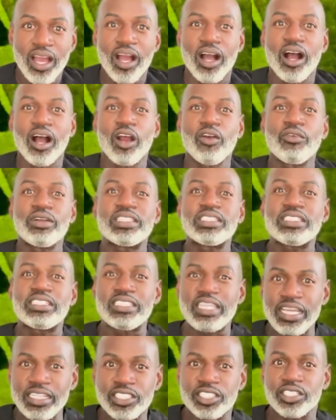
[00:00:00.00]
are
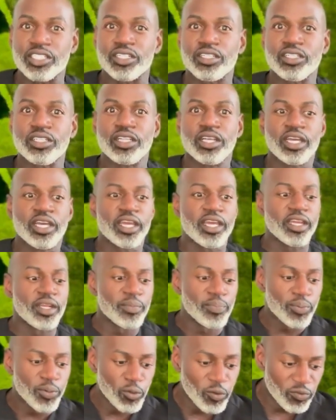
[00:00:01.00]
essential in
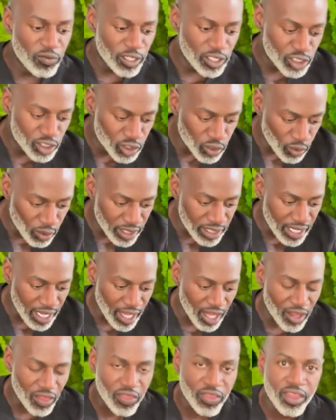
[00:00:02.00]
improving joint
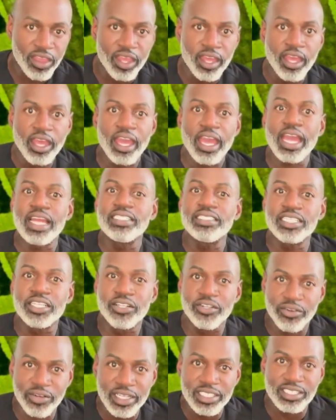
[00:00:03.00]
health and
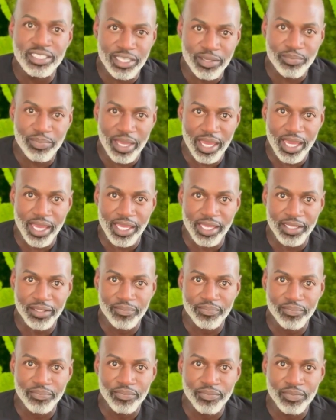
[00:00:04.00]
decreasing pain.
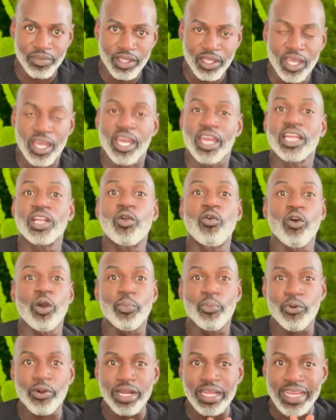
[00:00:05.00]

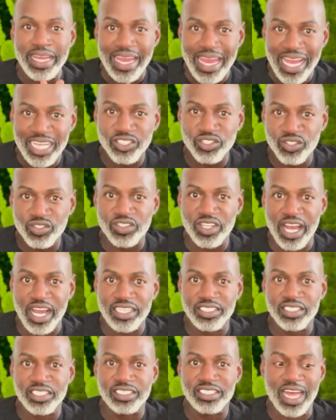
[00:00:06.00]
Incorporating
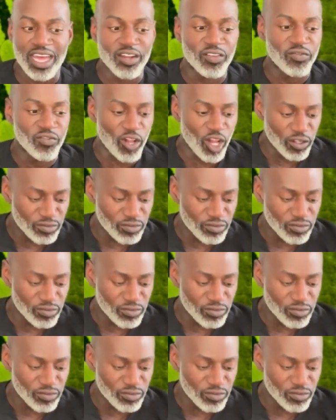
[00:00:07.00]
exercises that involve